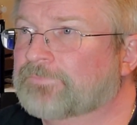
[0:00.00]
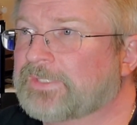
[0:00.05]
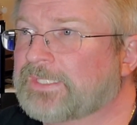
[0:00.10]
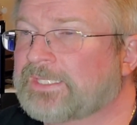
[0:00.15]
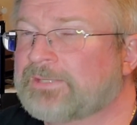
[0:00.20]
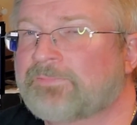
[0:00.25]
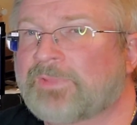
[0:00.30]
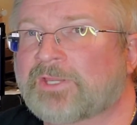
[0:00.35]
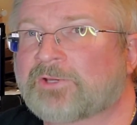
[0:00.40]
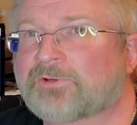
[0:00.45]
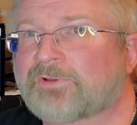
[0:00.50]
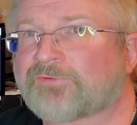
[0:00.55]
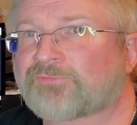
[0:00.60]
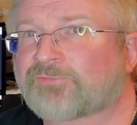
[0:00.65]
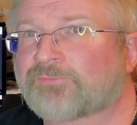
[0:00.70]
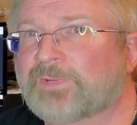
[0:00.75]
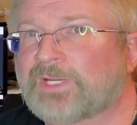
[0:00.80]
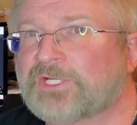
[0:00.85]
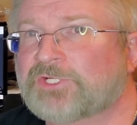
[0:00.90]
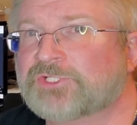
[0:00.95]
email
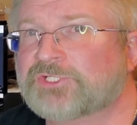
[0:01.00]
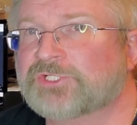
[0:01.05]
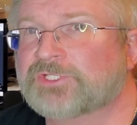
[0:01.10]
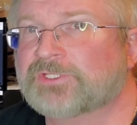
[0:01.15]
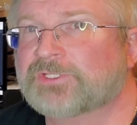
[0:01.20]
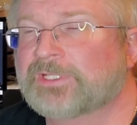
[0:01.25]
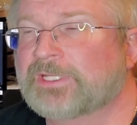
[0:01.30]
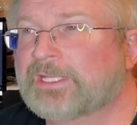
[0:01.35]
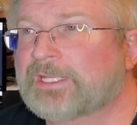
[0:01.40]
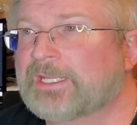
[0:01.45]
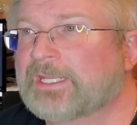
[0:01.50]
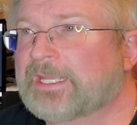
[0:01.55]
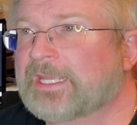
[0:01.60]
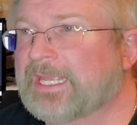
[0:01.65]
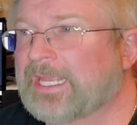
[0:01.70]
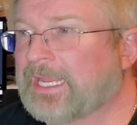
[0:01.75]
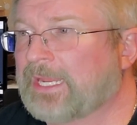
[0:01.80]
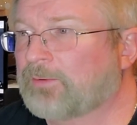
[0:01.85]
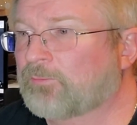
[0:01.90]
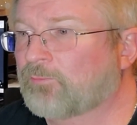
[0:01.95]
information
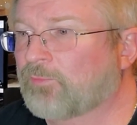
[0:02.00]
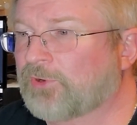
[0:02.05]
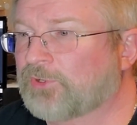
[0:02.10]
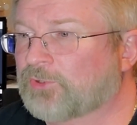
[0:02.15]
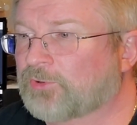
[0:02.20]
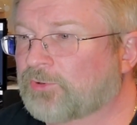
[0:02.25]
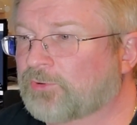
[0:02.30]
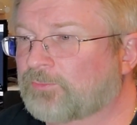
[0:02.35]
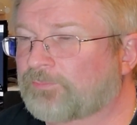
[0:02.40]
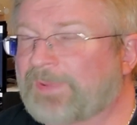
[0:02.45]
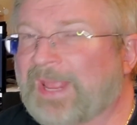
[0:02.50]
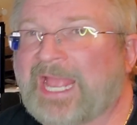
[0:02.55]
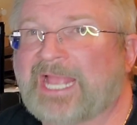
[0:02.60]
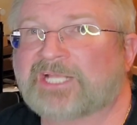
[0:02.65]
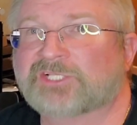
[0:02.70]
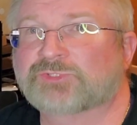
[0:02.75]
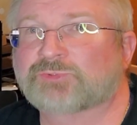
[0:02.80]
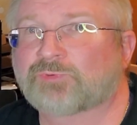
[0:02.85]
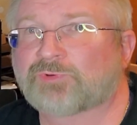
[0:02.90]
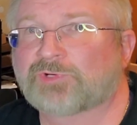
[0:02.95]
and what your
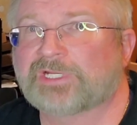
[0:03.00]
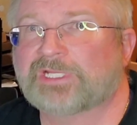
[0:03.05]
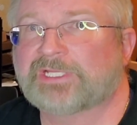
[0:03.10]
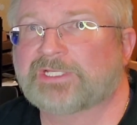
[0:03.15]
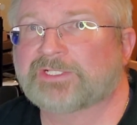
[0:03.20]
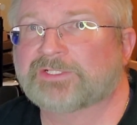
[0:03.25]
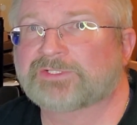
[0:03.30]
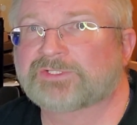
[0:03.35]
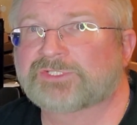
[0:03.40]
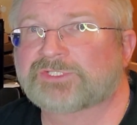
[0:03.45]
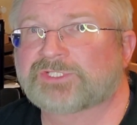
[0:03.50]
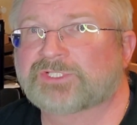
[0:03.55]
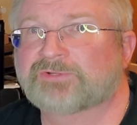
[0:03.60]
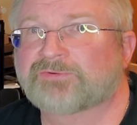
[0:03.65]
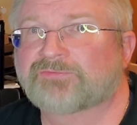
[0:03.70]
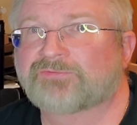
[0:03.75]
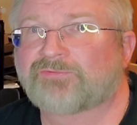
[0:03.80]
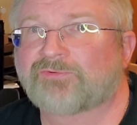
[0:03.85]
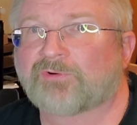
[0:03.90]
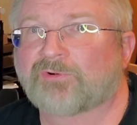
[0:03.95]
password is
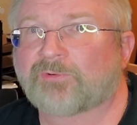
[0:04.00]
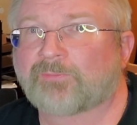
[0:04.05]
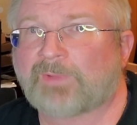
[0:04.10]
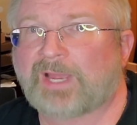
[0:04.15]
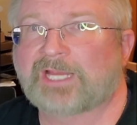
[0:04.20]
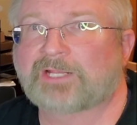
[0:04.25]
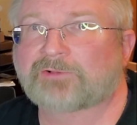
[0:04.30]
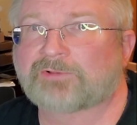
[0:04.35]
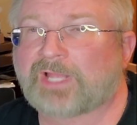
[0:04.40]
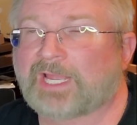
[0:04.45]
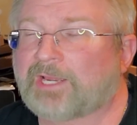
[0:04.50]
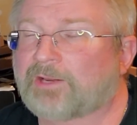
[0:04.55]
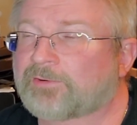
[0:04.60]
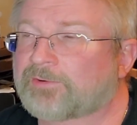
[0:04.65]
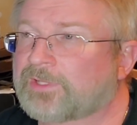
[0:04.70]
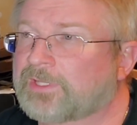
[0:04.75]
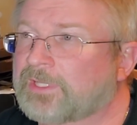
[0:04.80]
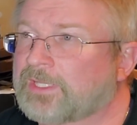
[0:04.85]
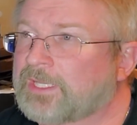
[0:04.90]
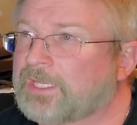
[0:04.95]
for MyCloud,